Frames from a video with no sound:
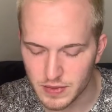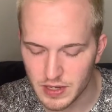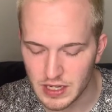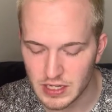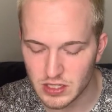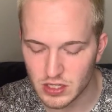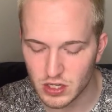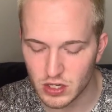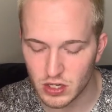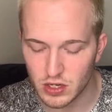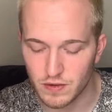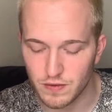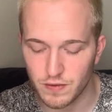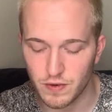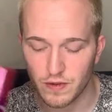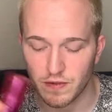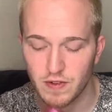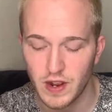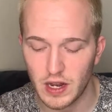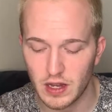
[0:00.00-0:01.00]
It's good
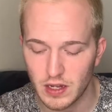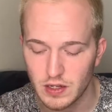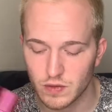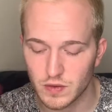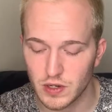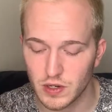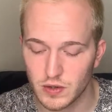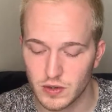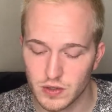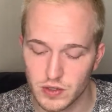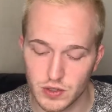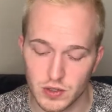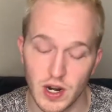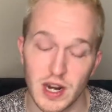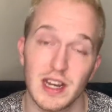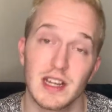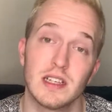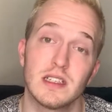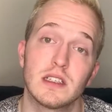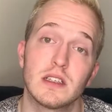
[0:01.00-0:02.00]
for fine lines, wrinkles,
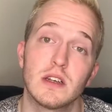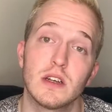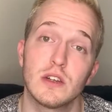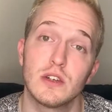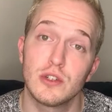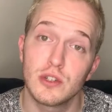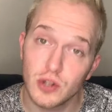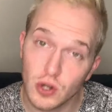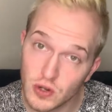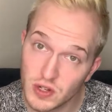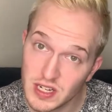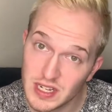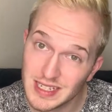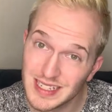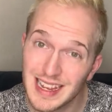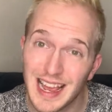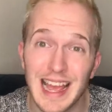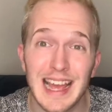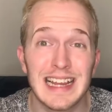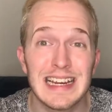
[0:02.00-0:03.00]
dryness,
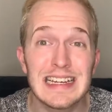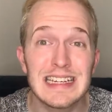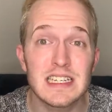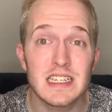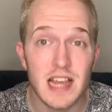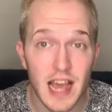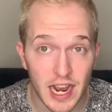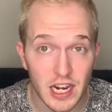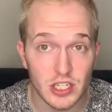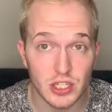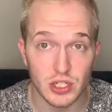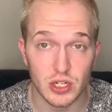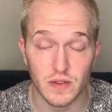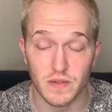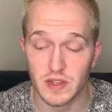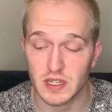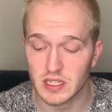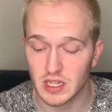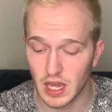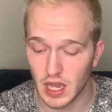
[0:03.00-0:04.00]
dullness, and texture
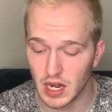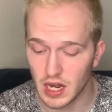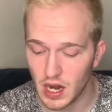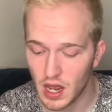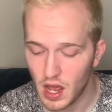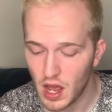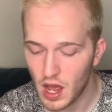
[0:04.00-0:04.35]
of the skin.